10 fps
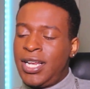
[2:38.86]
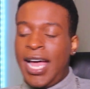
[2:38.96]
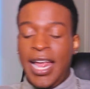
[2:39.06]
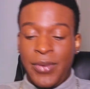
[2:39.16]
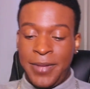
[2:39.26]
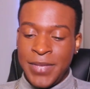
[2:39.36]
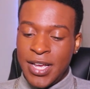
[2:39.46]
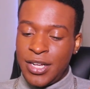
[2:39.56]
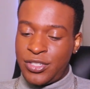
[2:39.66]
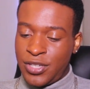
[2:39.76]
Anyway,
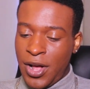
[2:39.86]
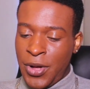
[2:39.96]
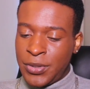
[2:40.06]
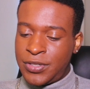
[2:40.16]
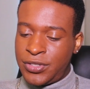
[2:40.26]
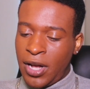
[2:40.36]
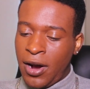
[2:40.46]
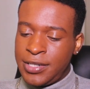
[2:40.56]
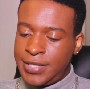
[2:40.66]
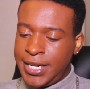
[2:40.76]
so
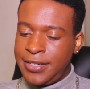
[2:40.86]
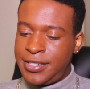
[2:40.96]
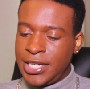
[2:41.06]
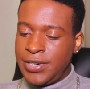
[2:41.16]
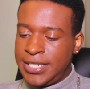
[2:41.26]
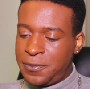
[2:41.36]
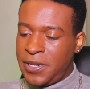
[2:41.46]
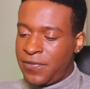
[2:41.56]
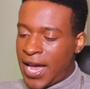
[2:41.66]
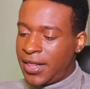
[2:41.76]
Starz hit series
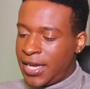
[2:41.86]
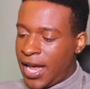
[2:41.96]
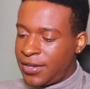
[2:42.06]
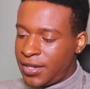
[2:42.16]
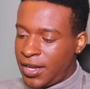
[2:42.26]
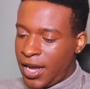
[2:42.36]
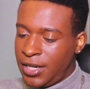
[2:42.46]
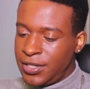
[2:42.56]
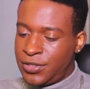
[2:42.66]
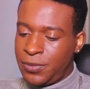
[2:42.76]
P-Valley has
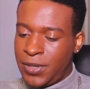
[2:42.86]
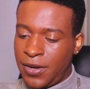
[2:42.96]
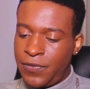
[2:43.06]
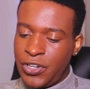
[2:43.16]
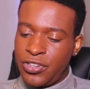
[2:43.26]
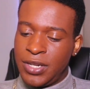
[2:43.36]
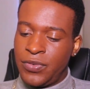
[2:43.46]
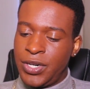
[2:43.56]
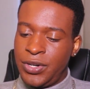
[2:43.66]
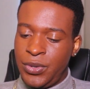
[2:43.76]
yet to be officially
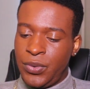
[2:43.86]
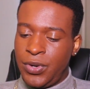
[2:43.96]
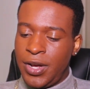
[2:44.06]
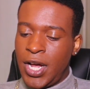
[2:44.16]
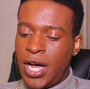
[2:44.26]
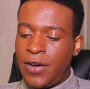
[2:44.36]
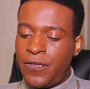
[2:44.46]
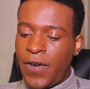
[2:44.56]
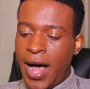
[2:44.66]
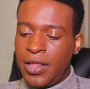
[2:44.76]
renewed
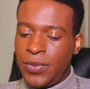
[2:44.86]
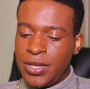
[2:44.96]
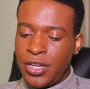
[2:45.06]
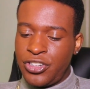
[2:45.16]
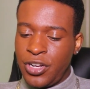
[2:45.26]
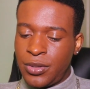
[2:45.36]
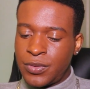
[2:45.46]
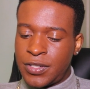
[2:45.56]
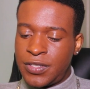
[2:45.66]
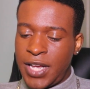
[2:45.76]
Following the
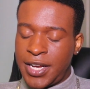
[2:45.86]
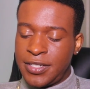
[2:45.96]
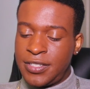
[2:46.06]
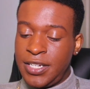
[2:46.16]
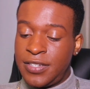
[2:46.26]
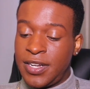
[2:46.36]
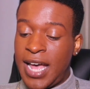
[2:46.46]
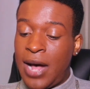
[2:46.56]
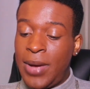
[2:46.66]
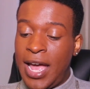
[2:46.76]
show's second season,
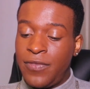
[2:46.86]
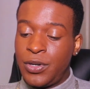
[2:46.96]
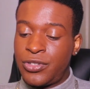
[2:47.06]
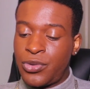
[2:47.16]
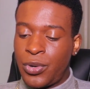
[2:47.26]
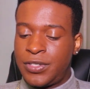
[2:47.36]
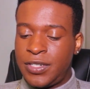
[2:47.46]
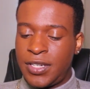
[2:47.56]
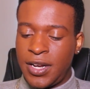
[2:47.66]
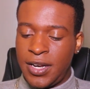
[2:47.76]
however,
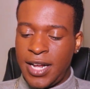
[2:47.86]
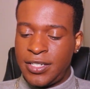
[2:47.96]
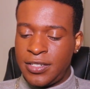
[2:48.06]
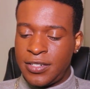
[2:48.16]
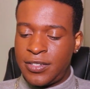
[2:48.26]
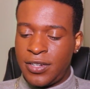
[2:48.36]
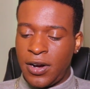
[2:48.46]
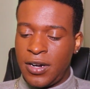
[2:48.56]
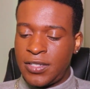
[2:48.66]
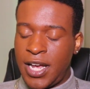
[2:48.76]
sources connected to
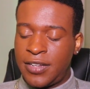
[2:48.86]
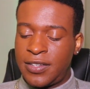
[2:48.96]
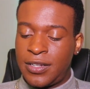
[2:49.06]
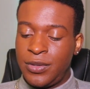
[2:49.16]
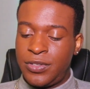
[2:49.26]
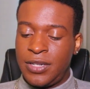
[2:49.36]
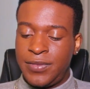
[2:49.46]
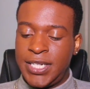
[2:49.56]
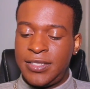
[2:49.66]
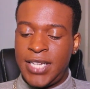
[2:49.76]
Starz
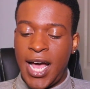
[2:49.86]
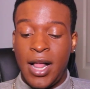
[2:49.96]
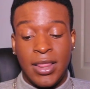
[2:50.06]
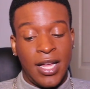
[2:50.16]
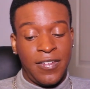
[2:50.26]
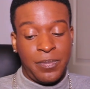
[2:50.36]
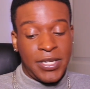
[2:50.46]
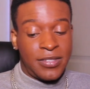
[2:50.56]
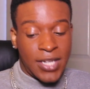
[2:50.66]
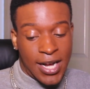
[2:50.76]
exclusively tell
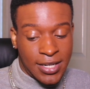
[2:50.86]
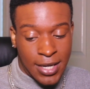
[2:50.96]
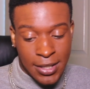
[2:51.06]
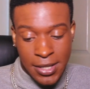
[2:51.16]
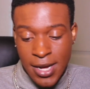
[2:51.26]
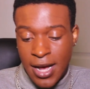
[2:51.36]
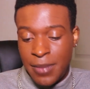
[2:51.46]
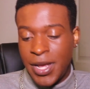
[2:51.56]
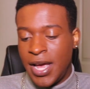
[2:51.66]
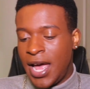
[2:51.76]
LoveBScott.com